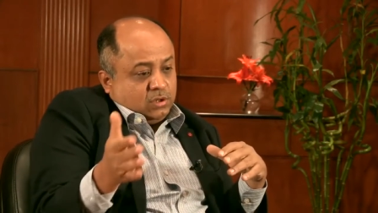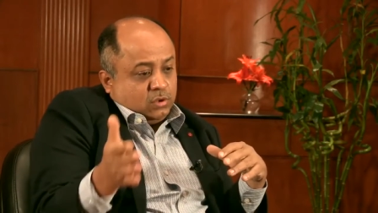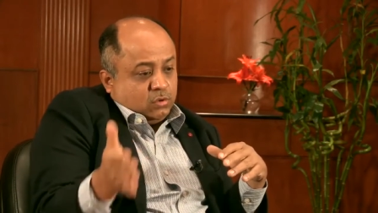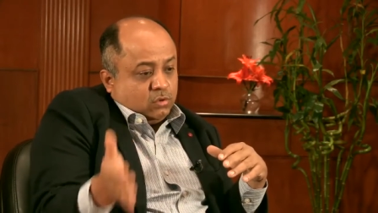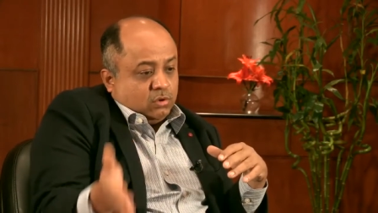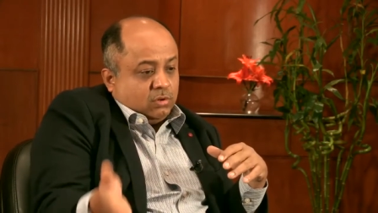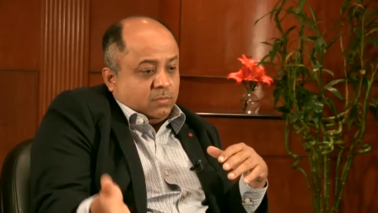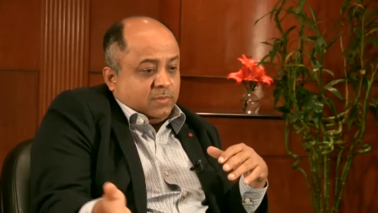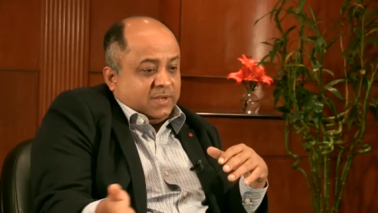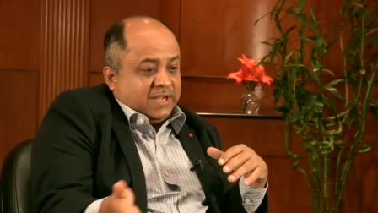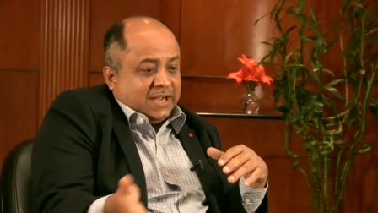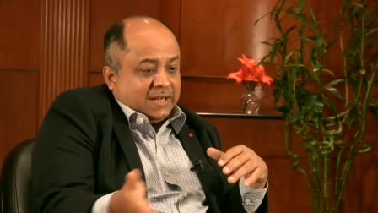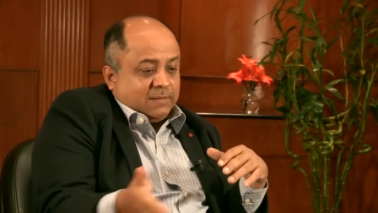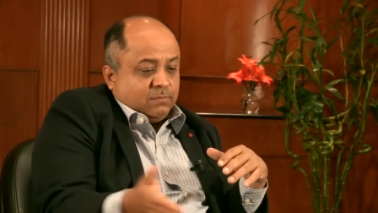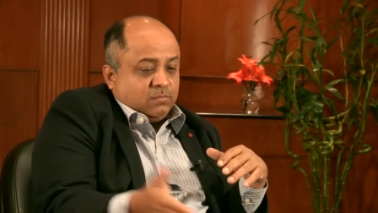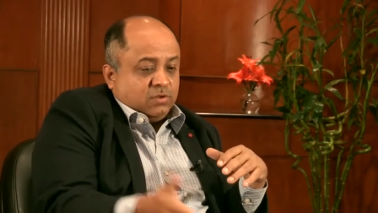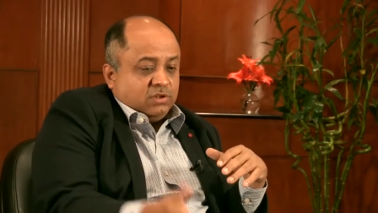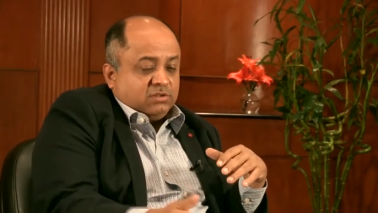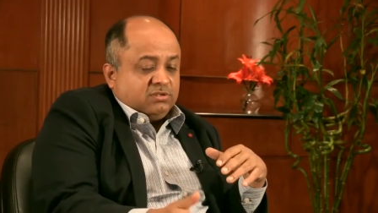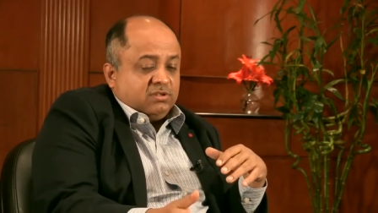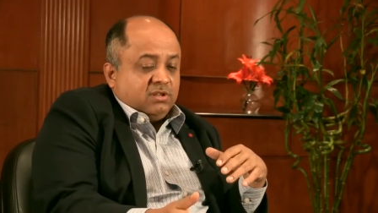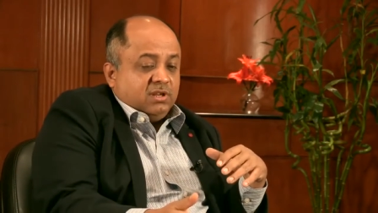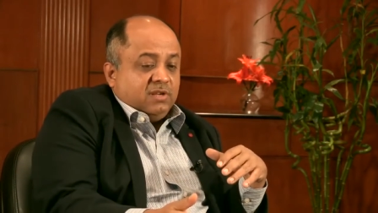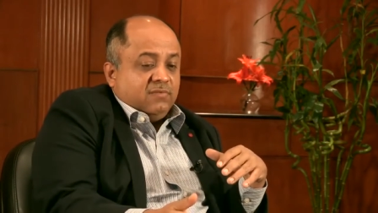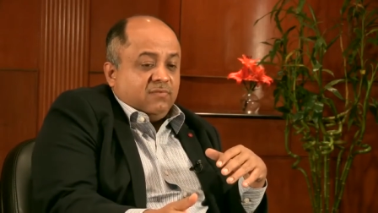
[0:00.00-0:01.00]
Dolby
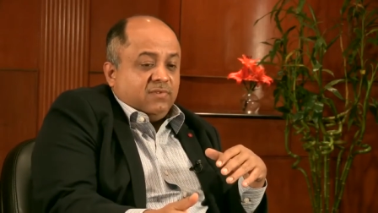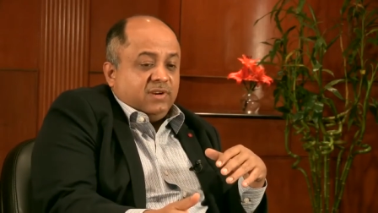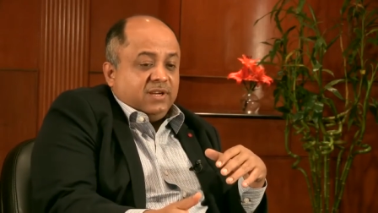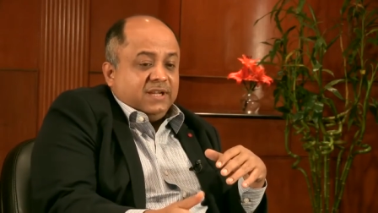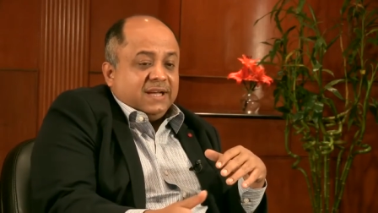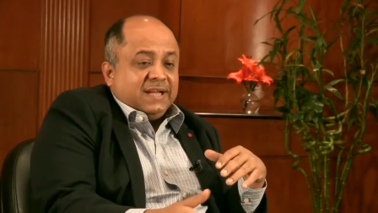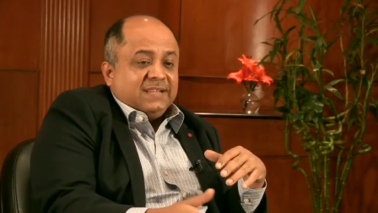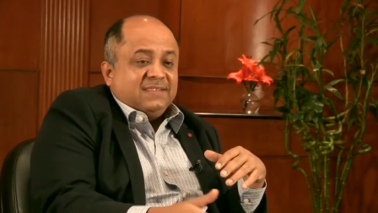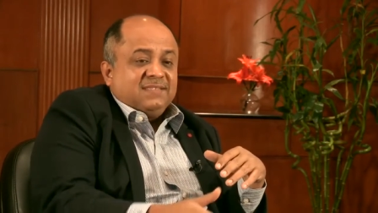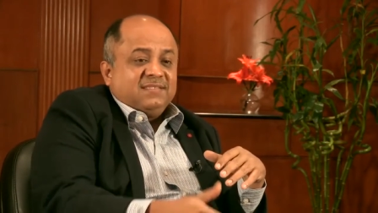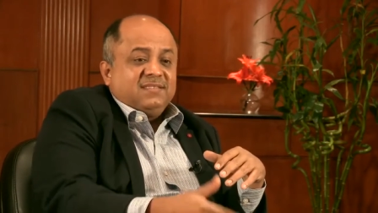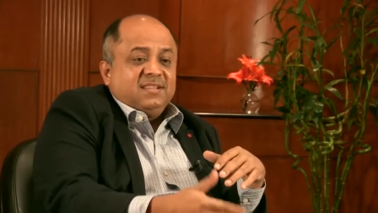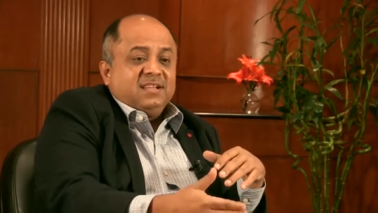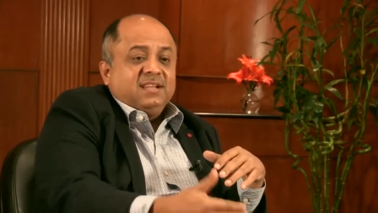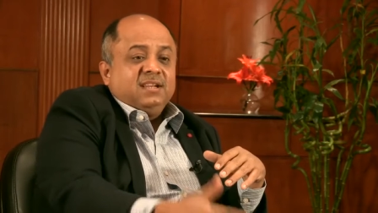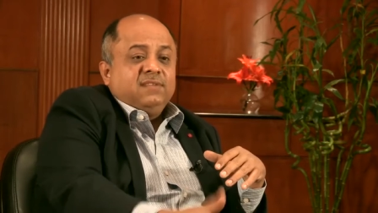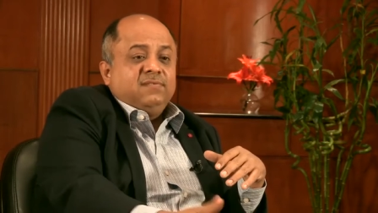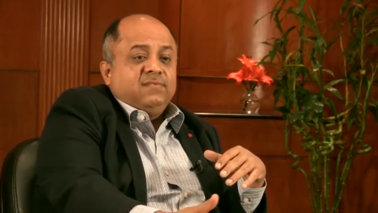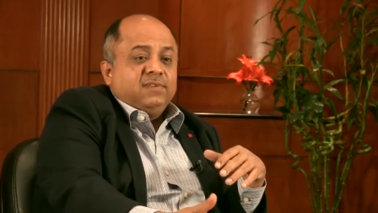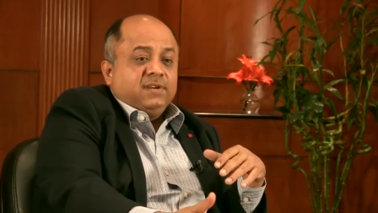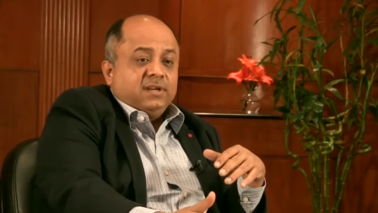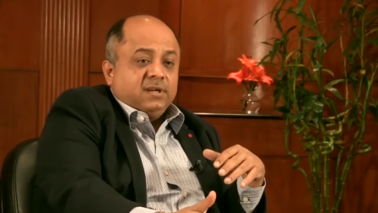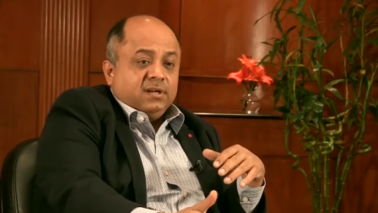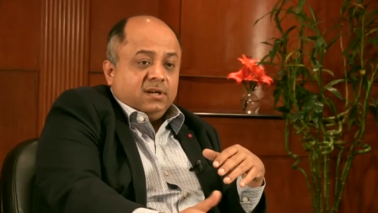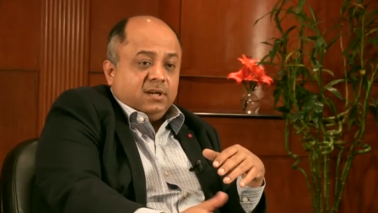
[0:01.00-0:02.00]
Atmos delivery at
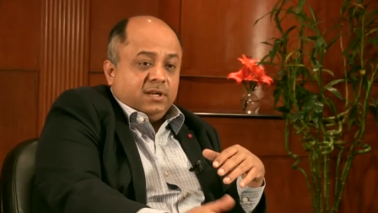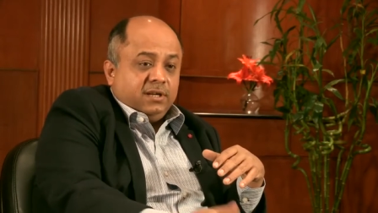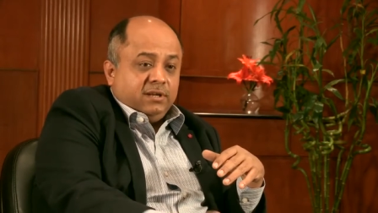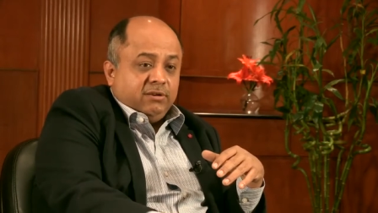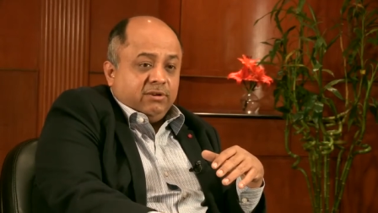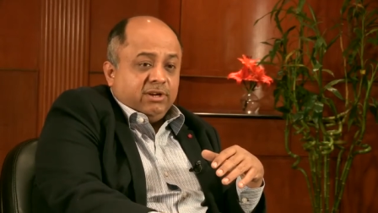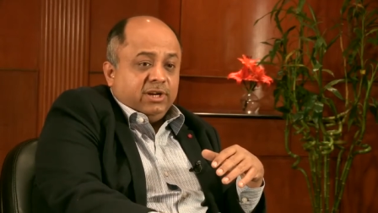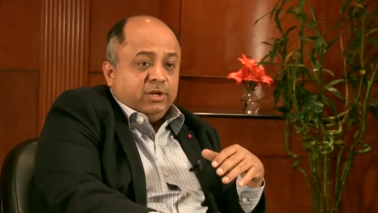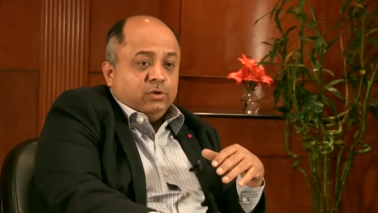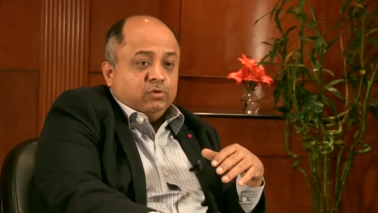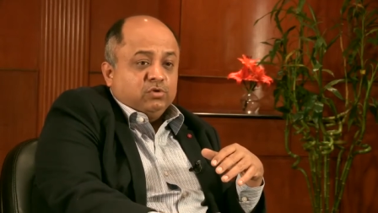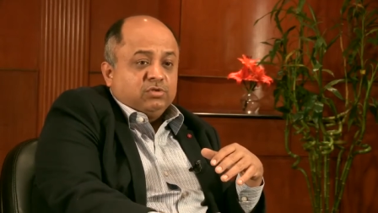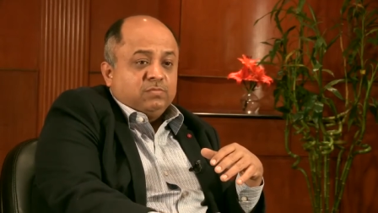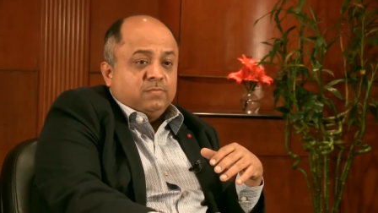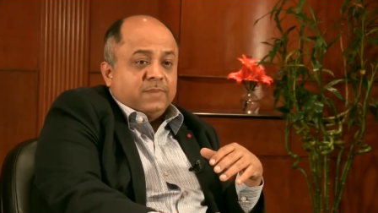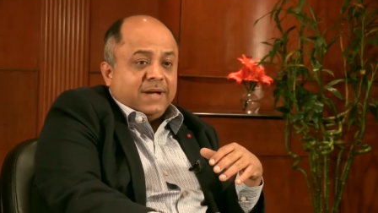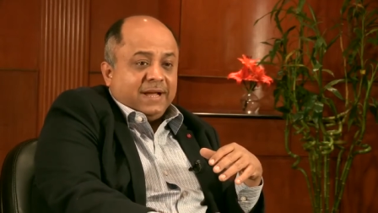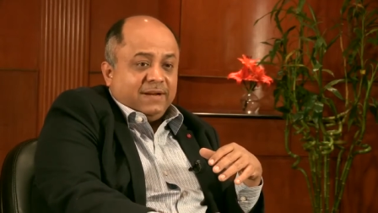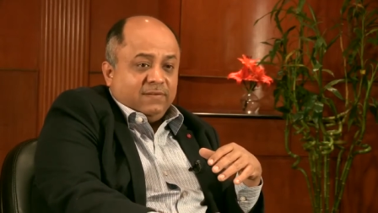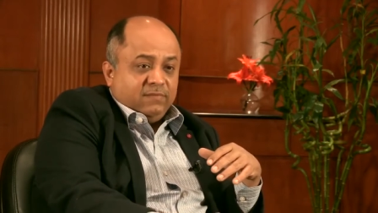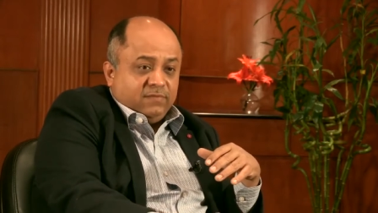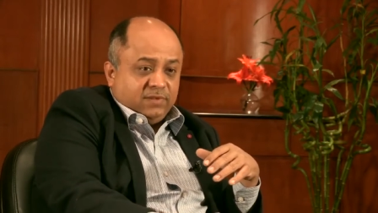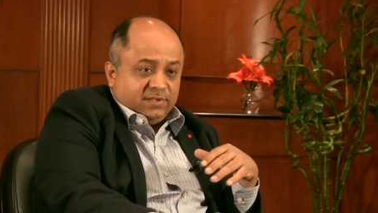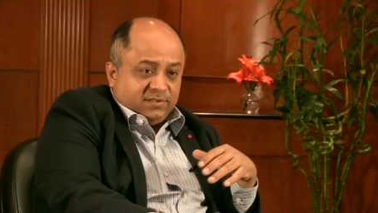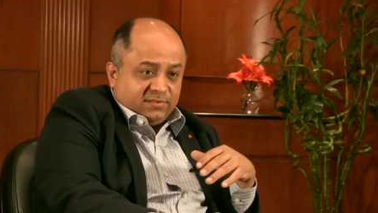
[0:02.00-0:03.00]
significantly reduced
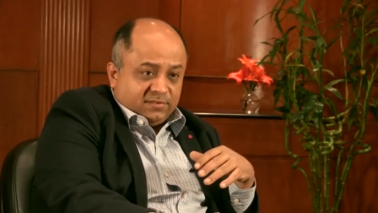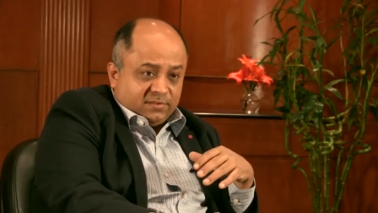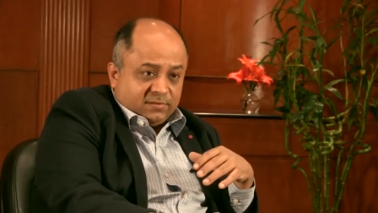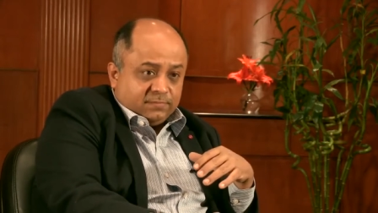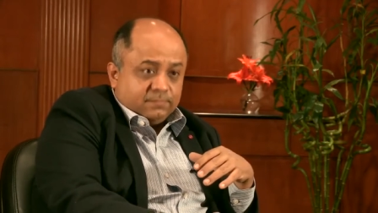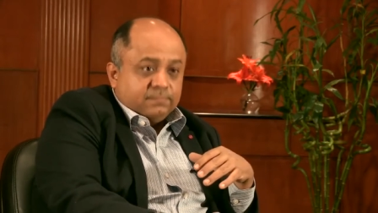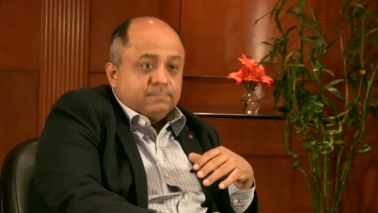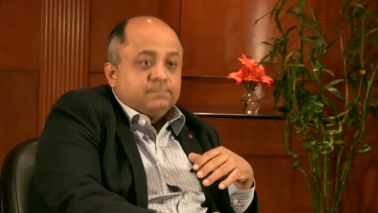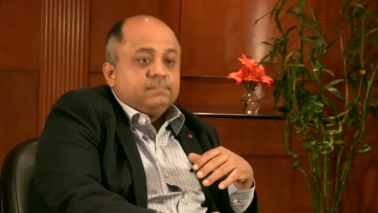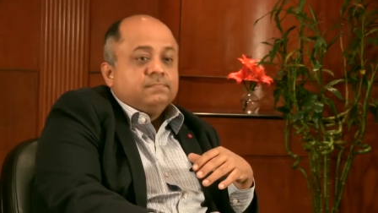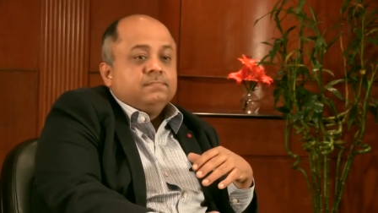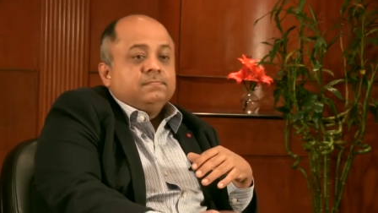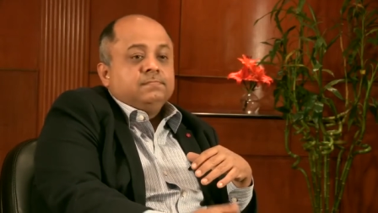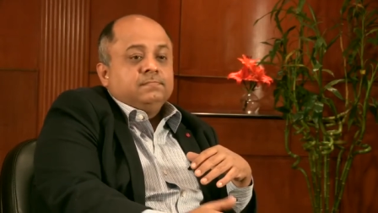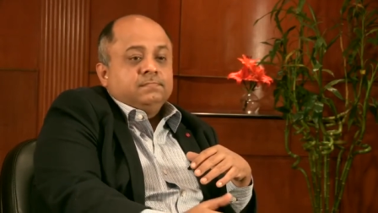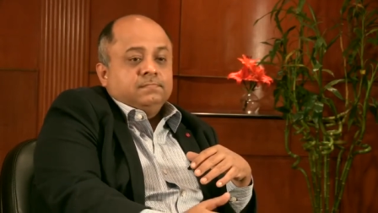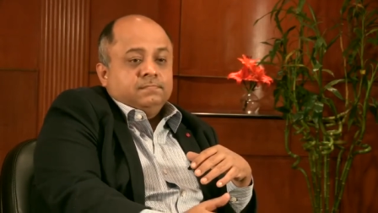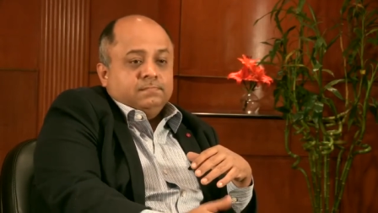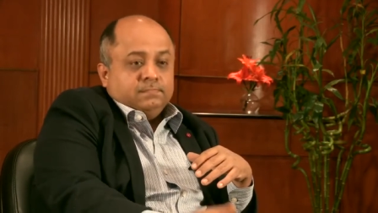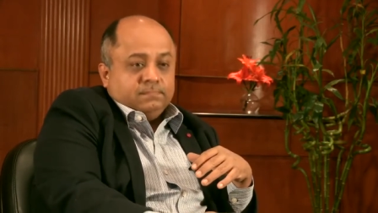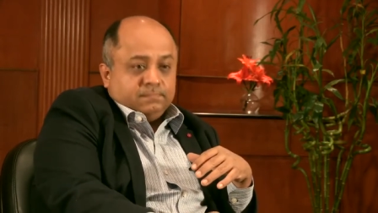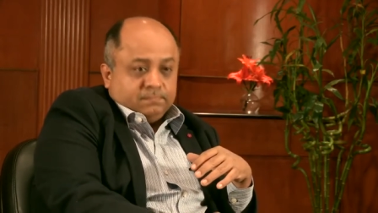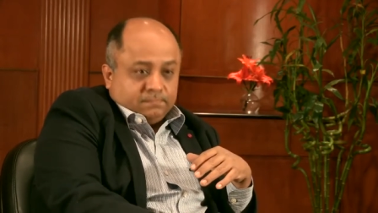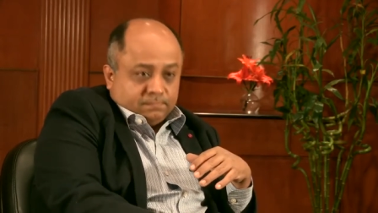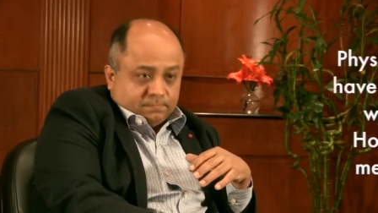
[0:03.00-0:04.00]
bandwidths. Oh,
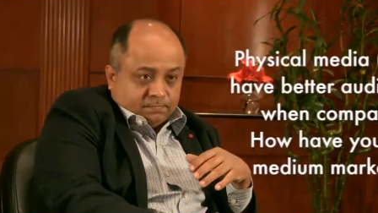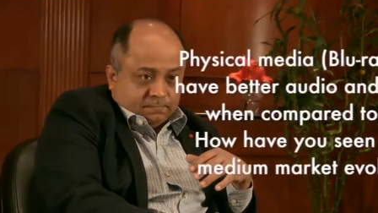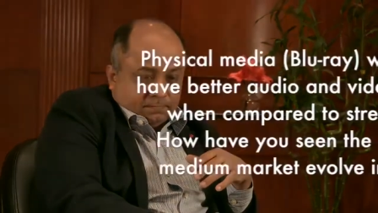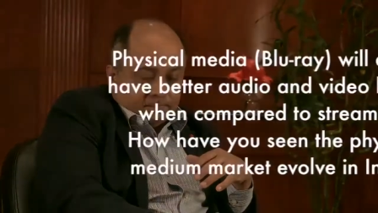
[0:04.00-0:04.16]
okay.